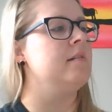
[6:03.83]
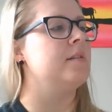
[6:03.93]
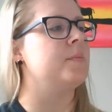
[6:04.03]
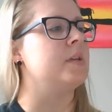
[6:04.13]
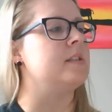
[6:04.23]

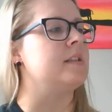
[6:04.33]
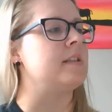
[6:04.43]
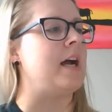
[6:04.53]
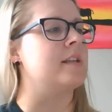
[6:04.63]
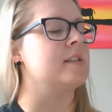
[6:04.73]
the
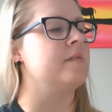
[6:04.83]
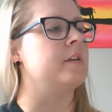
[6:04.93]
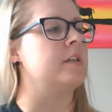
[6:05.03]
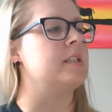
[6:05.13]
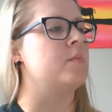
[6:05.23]
princess asked in a
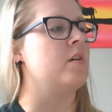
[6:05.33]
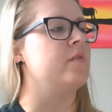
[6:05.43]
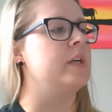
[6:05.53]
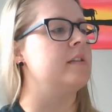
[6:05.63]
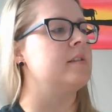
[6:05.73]
very small
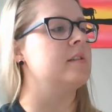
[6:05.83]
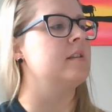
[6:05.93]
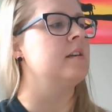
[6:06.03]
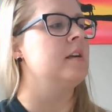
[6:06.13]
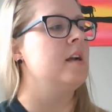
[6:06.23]
voice.
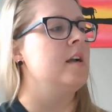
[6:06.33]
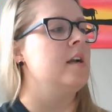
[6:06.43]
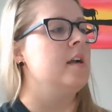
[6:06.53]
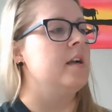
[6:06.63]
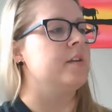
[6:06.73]

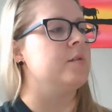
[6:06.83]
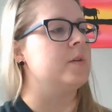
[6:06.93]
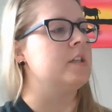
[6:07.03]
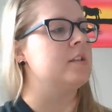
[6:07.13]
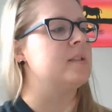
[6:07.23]

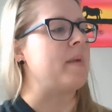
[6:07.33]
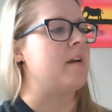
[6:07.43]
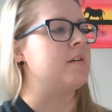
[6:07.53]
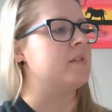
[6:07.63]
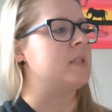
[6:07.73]
Eudora just
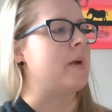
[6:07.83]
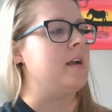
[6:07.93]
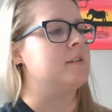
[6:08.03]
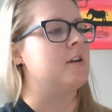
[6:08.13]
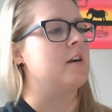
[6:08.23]
smiled in
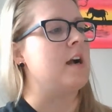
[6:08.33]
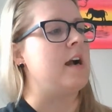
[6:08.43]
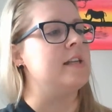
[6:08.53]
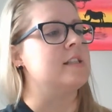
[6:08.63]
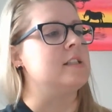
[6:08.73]
response, her
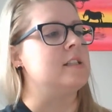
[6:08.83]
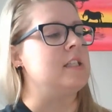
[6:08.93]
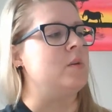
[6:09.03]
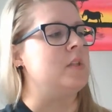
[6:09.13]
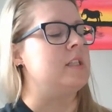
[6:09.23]
eyes
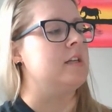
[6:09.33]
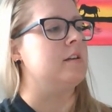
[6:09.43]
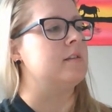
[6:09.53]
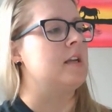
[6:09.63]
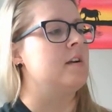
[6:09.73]
glistening with
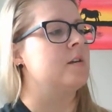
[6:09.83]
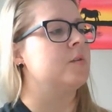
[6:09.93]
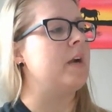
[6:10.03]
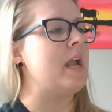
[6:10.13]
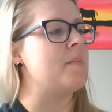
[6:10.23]
tears.
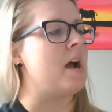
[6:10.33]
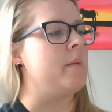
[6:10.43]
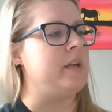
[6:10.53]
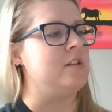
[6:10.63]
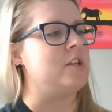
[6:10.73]

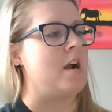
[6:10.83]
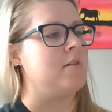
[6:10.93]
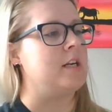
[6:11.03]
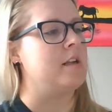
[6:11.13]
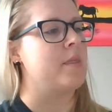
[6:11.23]
"Grandma!" May
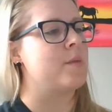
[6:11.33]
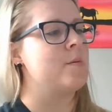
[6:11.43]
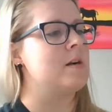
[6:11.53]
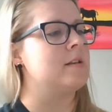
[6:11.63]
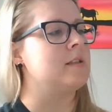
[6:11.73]
shouted, and
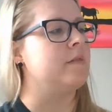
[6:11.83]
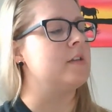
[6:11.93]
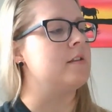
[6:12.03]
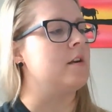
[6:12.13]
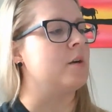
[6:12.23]
threw herself
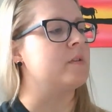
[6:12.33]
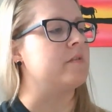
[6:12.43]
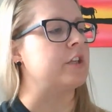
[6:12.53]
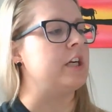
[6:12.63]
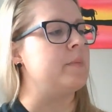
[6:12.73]
into the arms
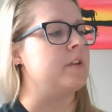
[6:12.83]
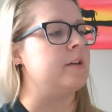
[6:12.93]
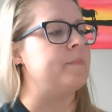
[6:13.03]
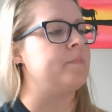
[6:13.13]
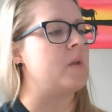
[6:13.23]
of her
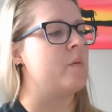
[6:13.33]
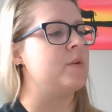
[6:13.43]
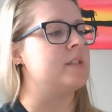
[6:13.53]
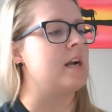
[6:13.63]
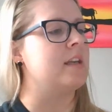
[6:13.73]
grandmother,
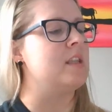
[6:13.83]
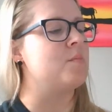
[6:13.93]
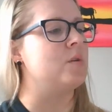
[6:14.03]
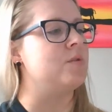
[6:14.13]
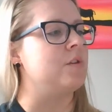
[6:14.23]
almost knocking
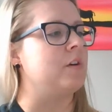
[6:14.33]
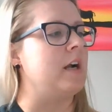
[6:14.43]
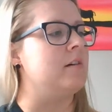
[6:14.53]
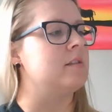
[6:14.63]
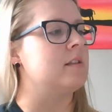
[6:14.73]
them both to the
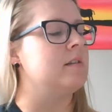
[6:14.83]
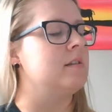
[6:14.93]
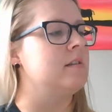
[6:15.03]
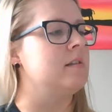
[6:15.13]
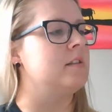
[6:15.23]
ground.
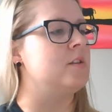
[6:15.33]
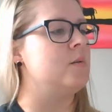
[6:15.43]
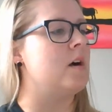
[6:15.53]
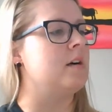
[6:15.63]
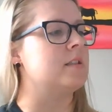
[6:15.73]
The
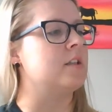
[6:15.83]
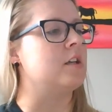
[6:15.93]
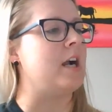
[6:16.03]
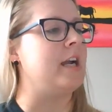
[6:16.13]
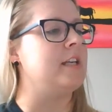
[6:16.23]
two hugged and
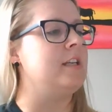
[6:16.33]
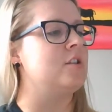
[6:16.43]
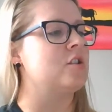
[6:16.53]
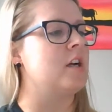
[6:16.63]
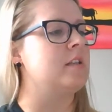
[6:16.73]
cried,
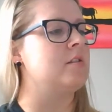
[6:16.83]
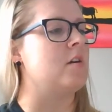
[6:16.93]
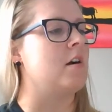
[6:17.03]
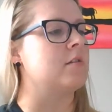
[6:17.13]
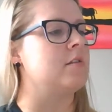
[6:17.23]
each trying to
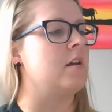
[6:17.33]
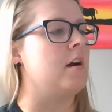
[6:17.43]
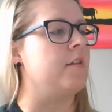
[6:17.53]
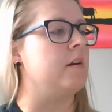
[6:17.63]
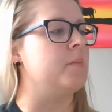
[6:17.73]
talk to
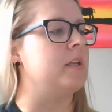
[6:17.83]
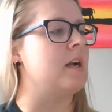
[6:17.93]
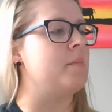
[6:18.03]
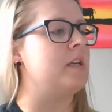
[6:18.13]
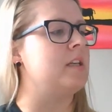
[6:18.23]
the other, but
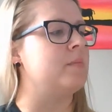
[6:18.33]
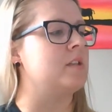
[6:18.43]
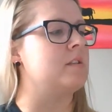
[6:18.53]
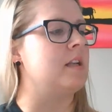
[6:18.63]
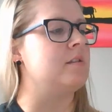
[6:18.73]
not making
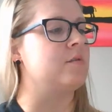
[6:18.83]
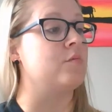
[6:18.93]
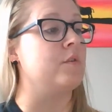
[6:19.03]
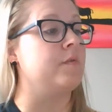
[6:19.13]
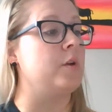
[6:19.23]
much sense
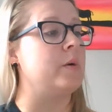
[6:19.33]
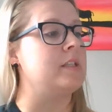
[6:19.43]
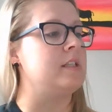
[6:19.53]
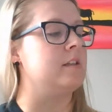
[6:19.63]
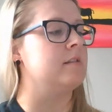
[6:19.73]
through the
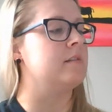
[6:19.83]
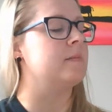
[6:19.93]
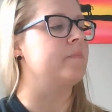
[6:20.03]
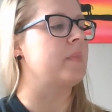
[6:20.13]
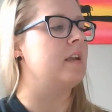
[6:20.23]
flowing
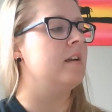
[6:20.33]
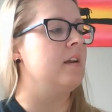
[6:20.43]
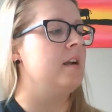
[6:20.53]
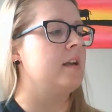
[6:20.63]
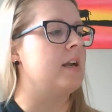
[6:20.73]
tears.
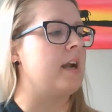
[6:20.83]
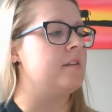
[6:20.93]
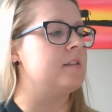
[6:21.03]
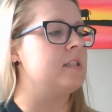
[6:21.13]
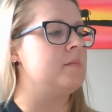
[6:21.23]

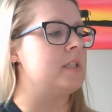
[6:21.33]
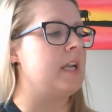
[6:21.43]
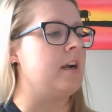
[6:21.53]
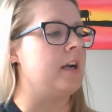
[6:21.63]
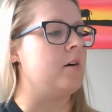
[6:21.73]
Neither seemed to
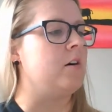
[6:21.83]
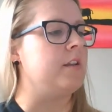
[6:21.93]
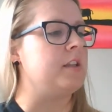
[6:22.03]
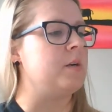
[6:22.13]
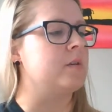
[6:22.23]
care at
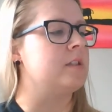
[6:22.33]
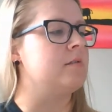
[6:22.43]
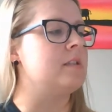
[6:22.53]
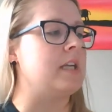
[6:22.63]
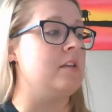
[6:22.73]
all that they were
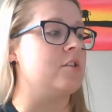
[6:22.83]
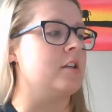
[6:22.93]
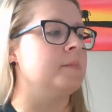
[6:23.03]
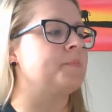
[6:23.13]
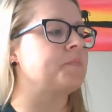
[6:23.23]
still in
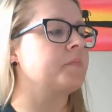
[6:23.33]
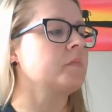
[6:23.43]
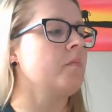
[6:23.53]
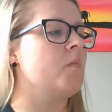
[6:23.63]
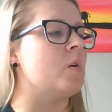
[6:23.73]
danger,
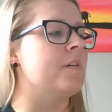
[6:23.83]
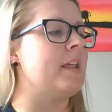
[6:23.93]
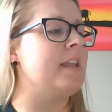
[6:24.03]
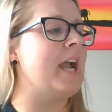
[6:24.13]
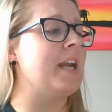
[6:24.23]
or
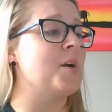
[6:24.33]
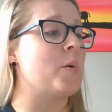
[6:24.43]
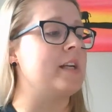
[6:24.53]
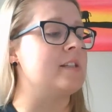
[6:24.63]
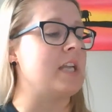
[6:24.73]
that they hadn't
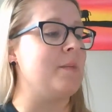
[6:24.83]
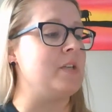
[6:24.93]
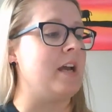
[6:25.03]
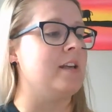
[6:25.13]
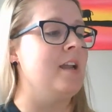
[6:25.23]
quite
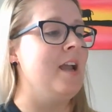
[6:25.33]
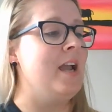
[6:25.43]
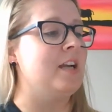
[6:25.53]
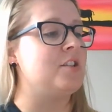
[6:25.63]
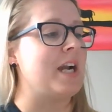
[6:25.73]
escaped yet,
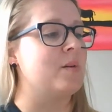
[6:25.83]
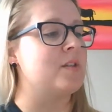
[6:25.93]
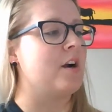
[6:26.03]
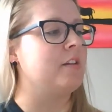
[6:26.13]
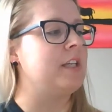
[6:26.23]
and Jack
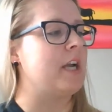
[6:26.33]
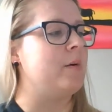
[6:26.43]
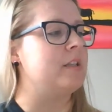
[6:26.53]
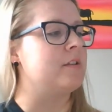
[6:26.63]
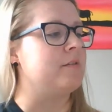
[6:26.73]
was hardly
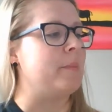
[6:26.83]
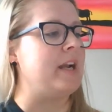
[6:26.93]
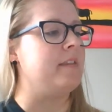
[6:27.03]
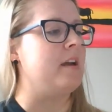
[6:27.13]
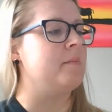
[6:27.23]
going to
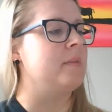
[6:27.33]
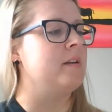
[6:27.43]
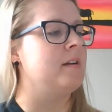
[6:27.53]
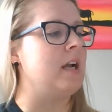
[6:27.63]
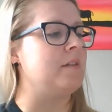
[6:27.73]
remind them.
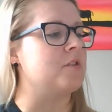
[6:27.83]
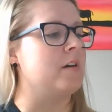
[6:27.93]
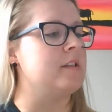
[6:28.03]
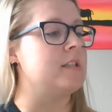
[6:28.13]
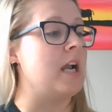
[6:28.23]
After
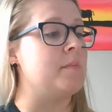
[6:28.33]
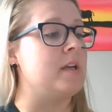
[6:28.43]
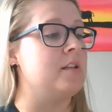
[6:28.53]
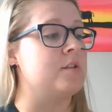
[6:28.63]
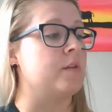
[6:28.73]
all this time,
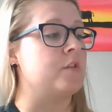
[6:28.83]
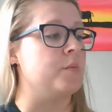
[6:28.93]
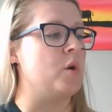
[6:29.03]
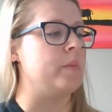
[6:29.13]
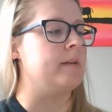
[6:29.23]
May deserved
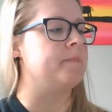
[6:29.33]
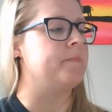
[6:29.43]
her moment.